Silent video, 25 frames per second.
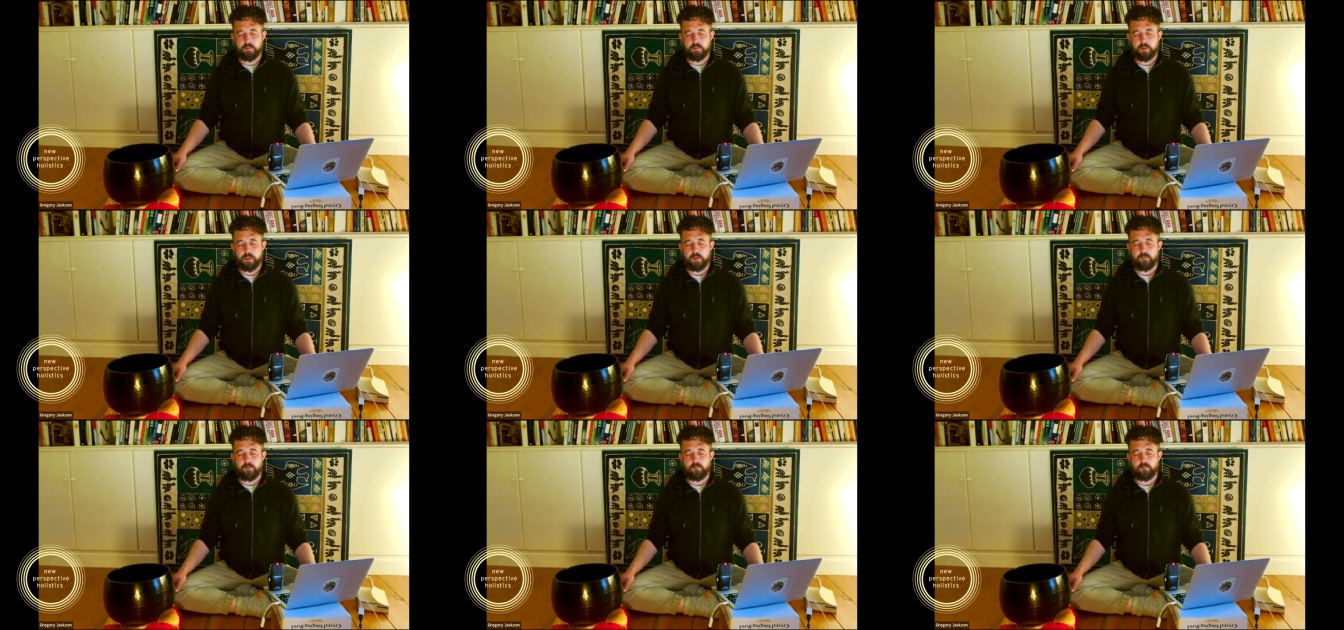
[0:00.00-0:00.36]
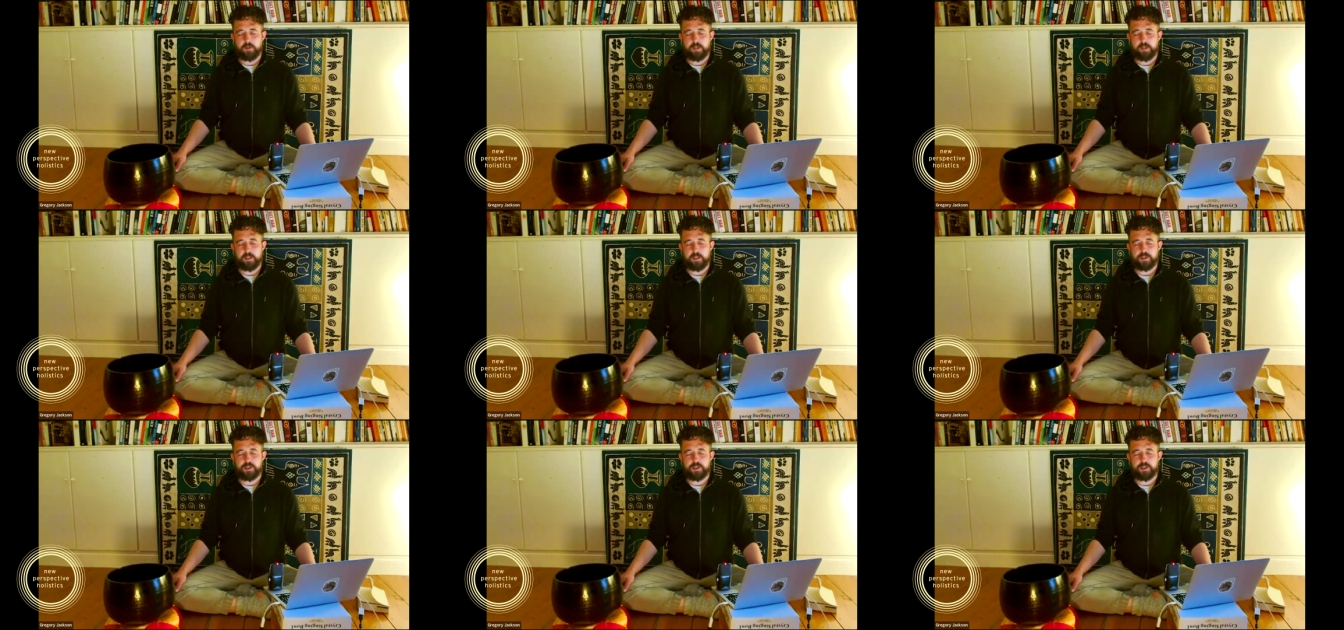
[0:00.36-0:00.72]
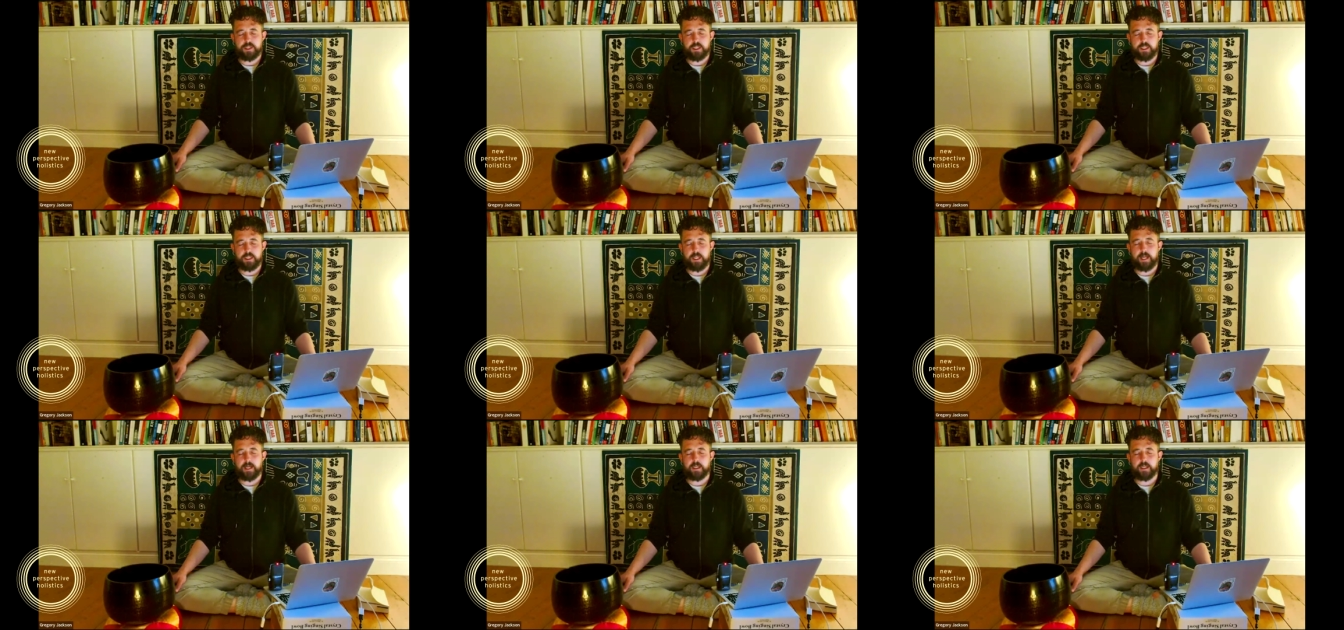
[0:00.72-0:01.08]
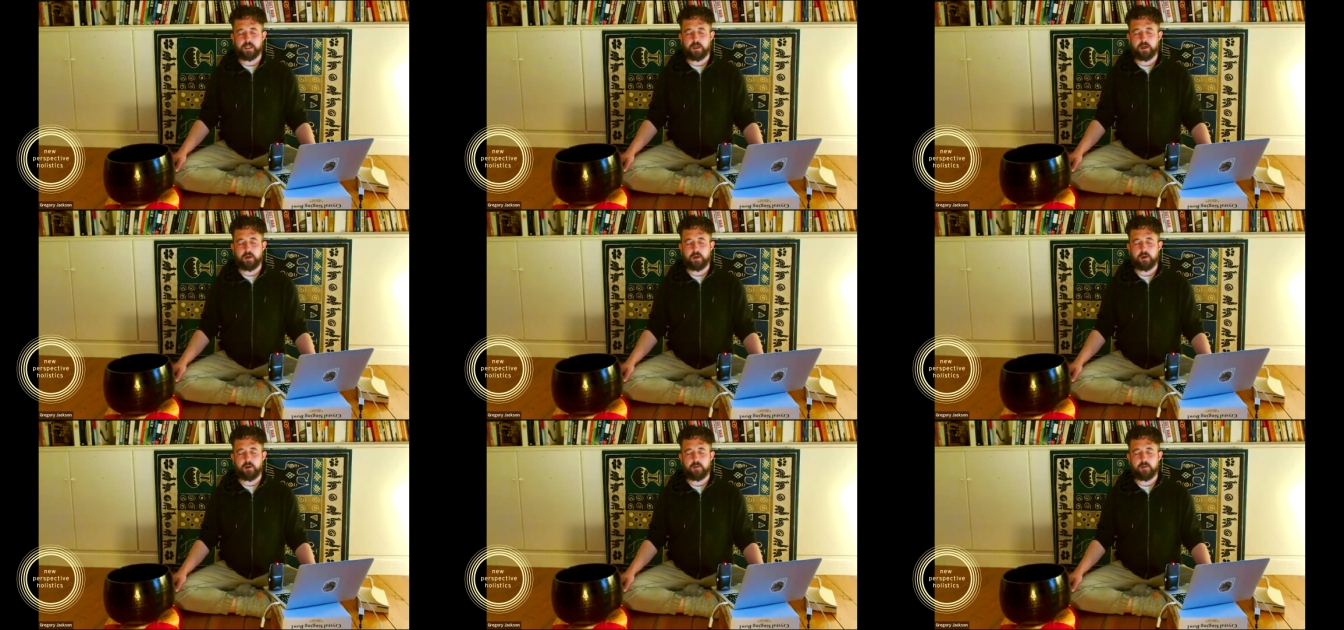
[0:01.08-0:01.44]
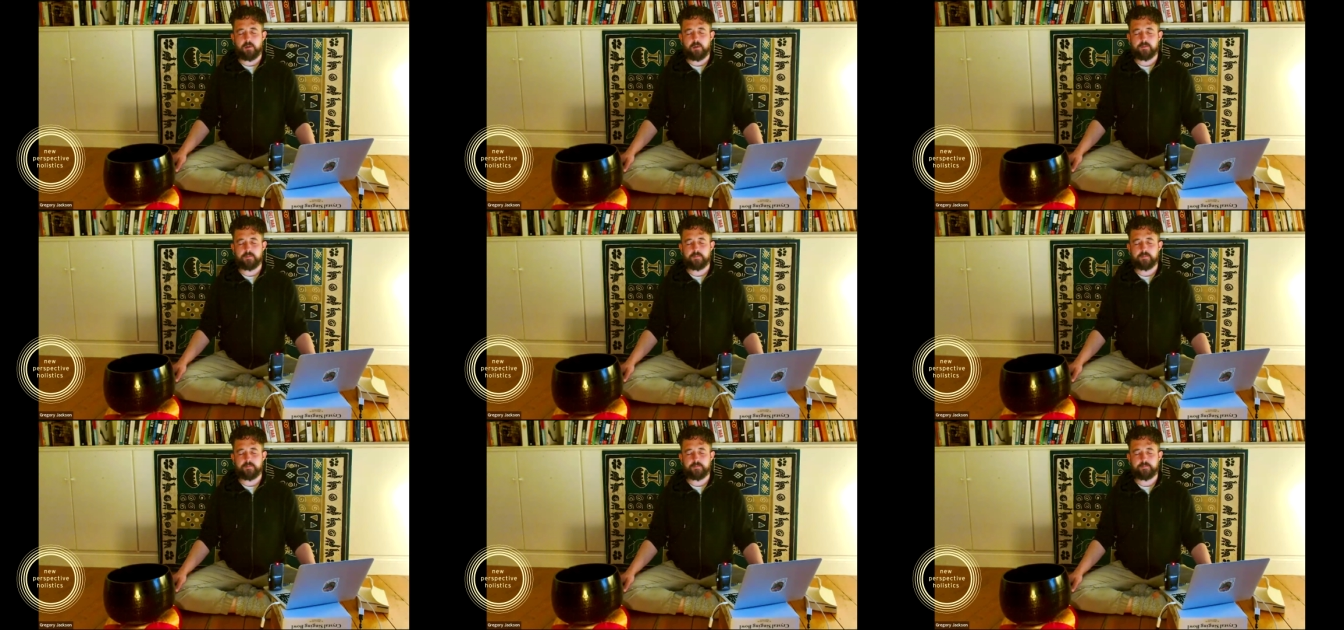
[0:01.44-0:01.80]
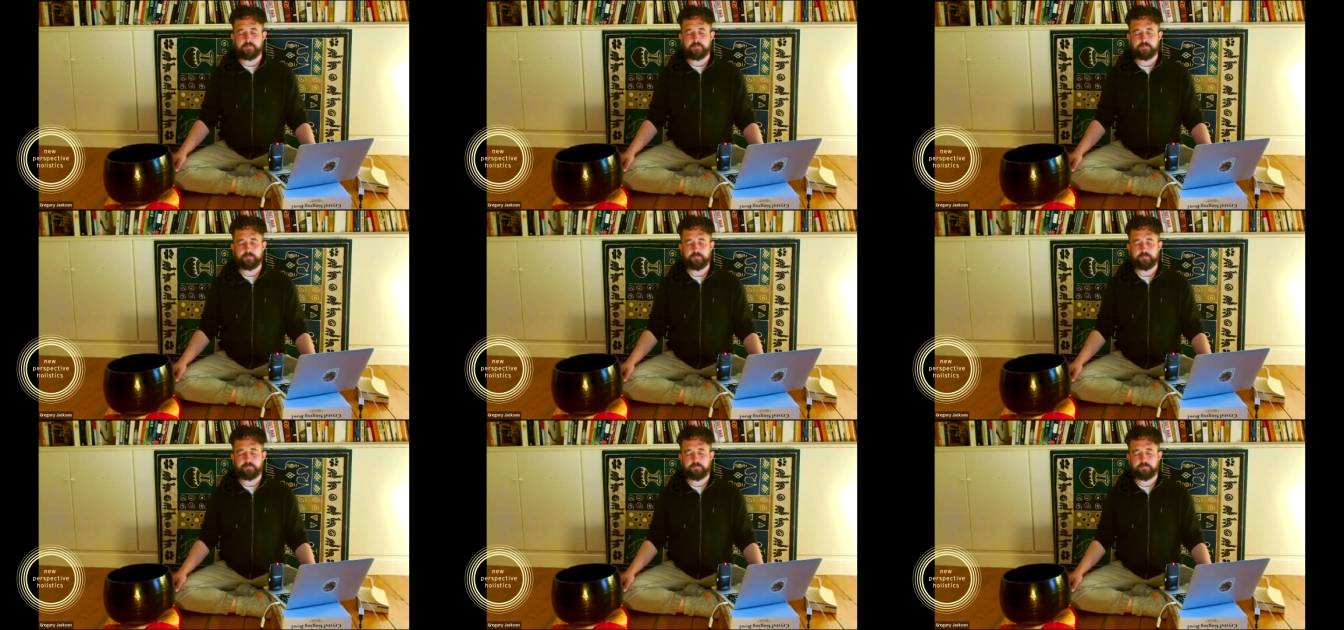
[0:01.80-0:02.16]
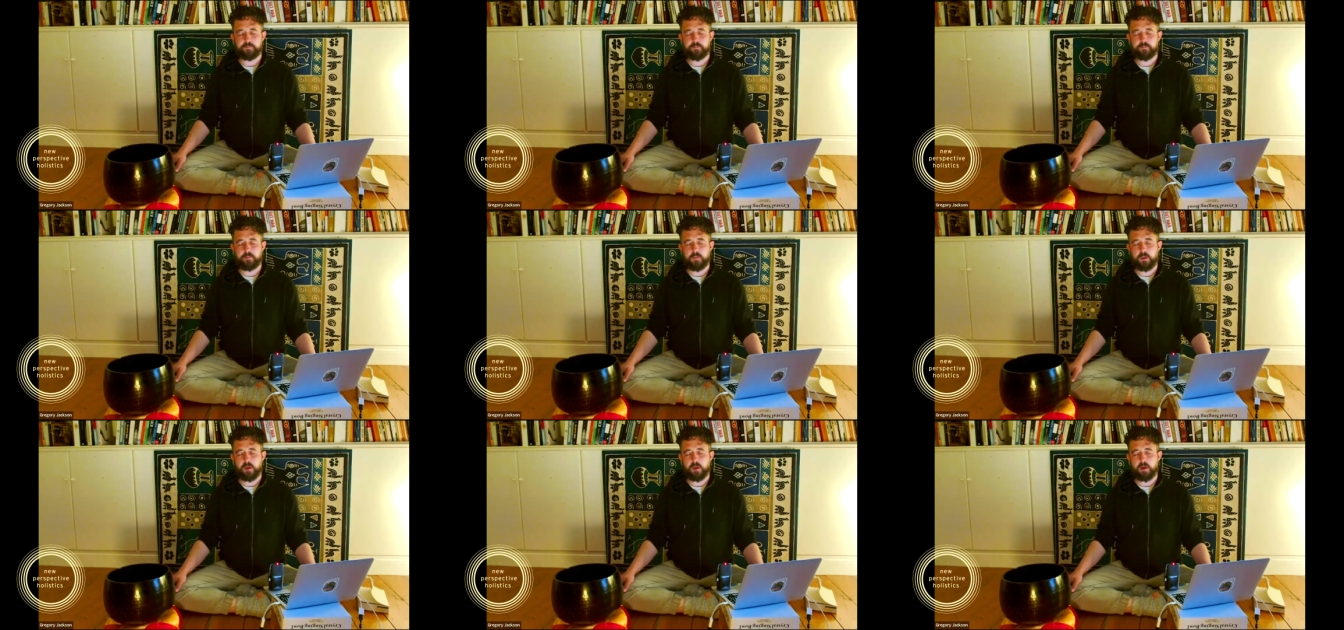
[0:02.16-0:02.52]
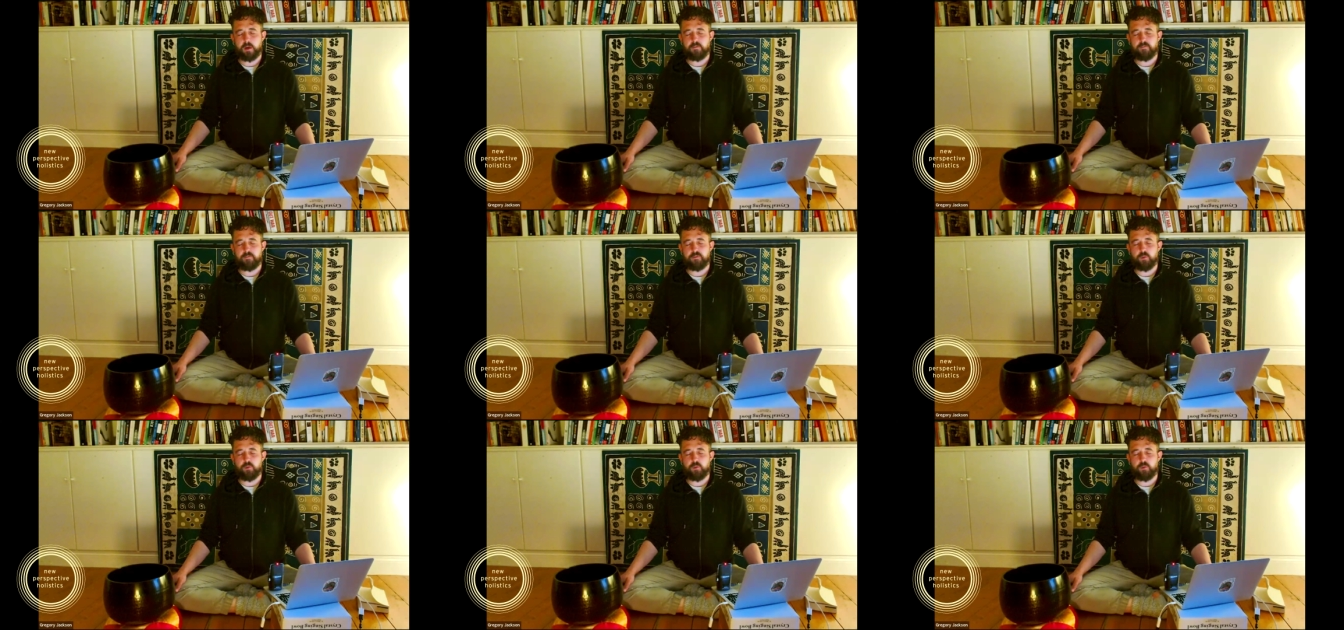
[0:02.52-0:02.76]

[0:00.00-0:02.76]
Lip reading: and we can just let go of